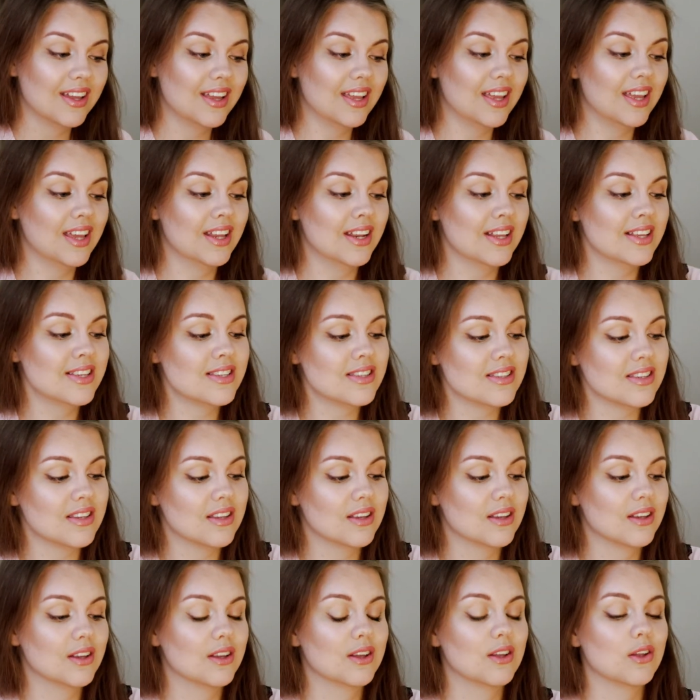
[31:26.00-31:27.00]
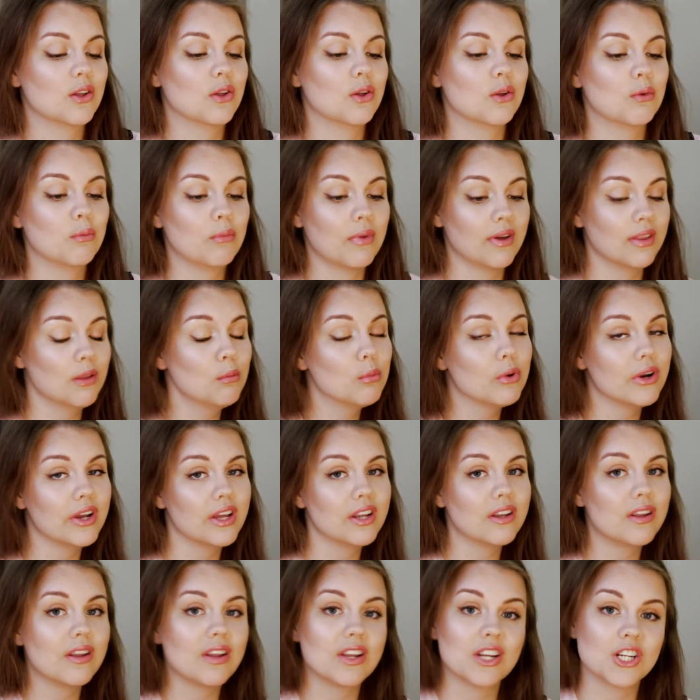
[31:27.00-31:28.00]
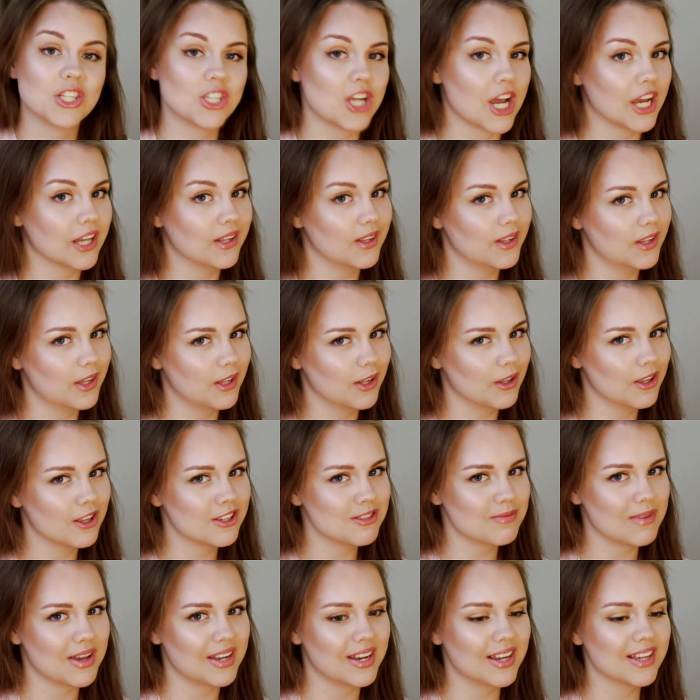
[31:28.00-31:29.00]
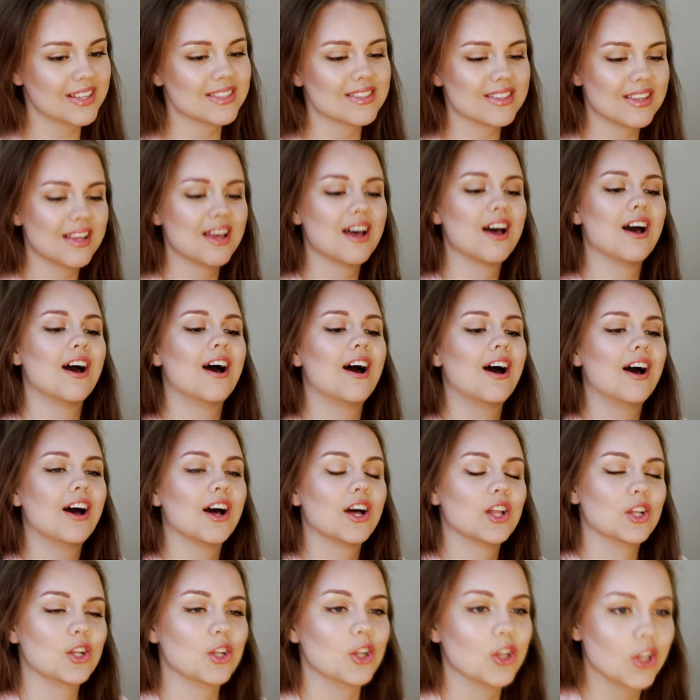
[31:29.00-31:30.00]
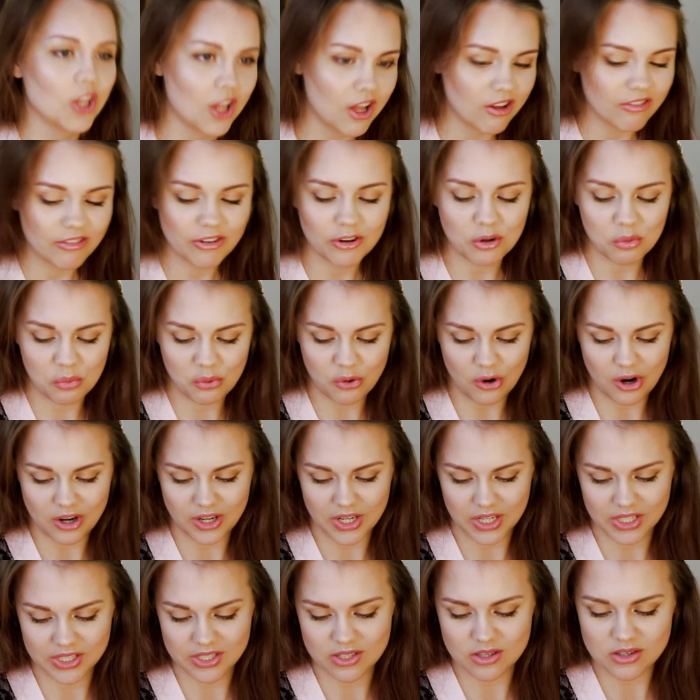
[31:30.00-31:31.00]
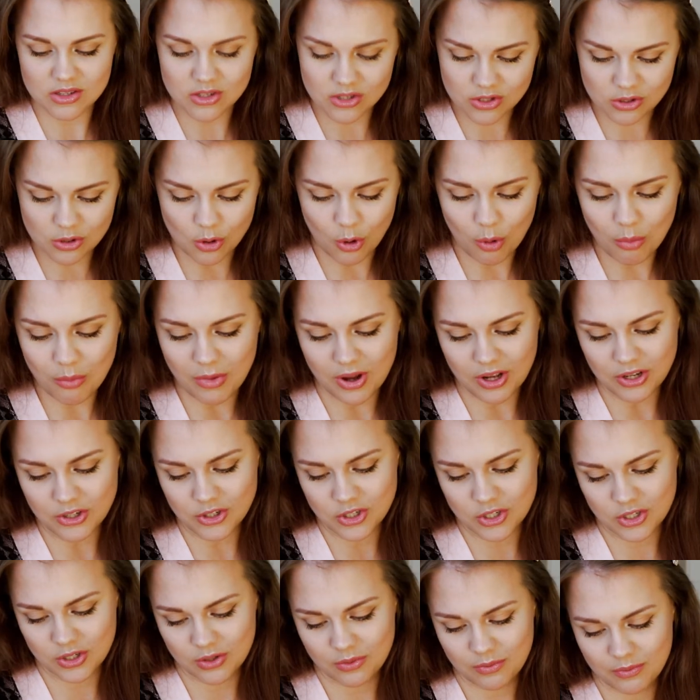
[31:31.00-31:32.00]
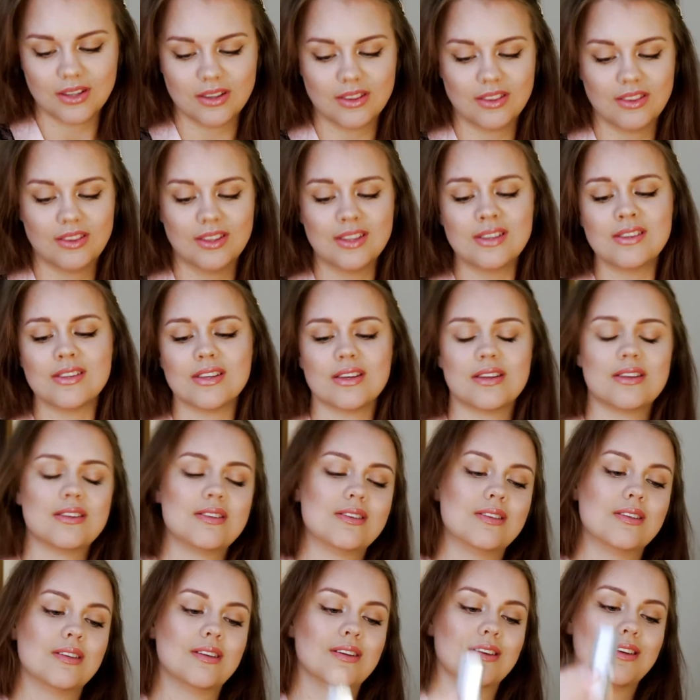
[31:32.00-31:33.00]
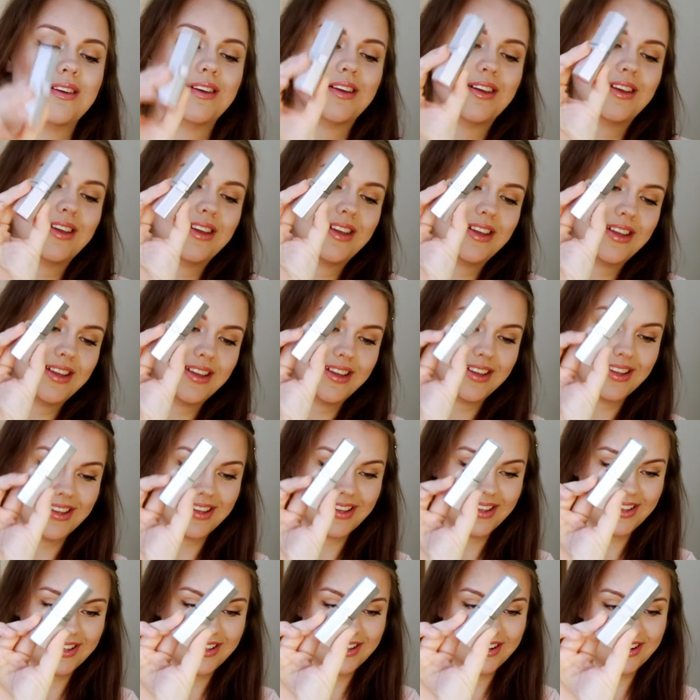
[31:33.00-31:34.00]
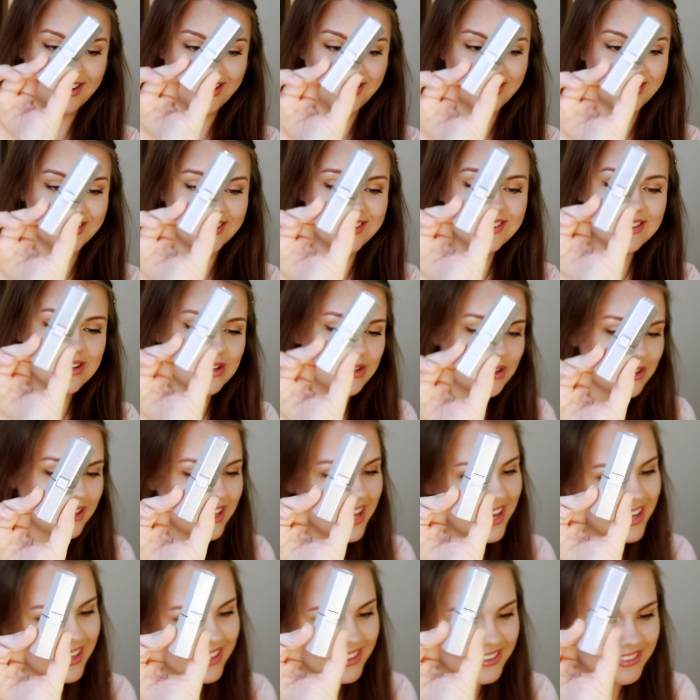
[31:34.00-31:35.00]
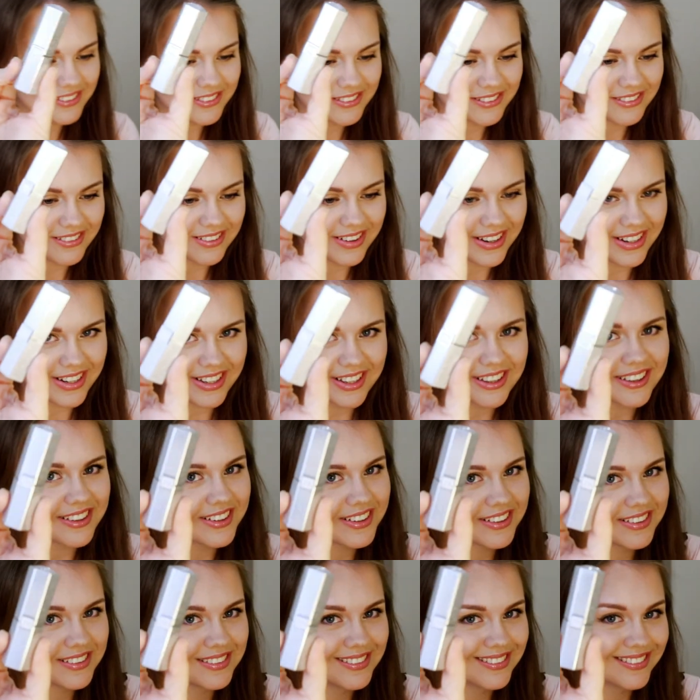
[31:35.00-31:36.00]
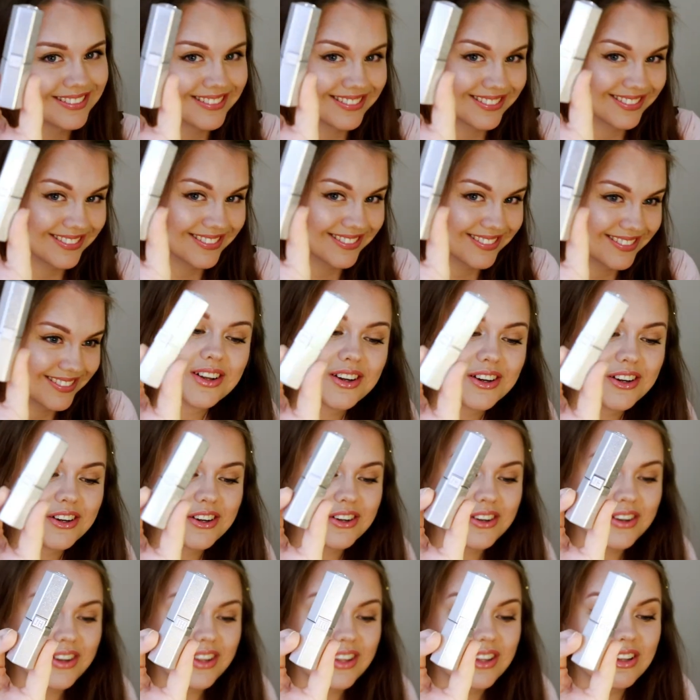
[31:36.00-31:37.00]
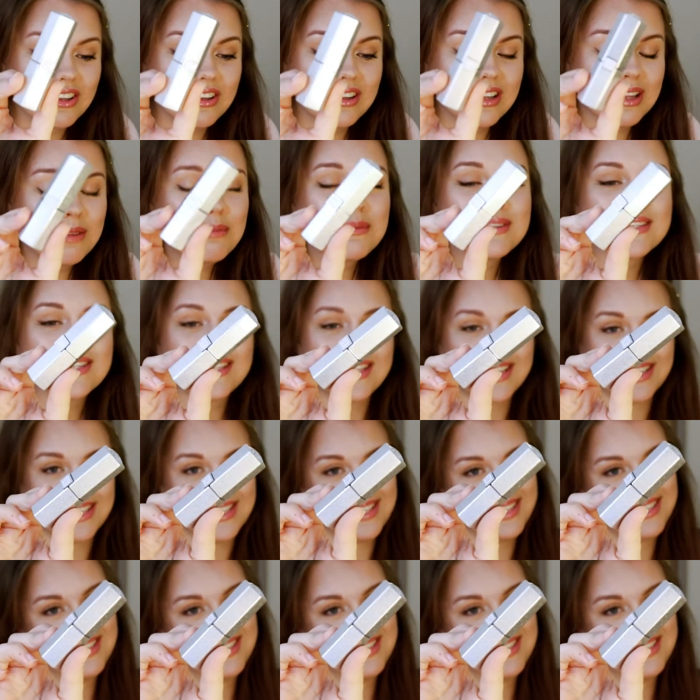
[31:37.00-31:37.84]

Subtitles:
It is by the brand Jaclyn Hill Cosmetics. Love her product so much. This is this little guy right here, her lipstick.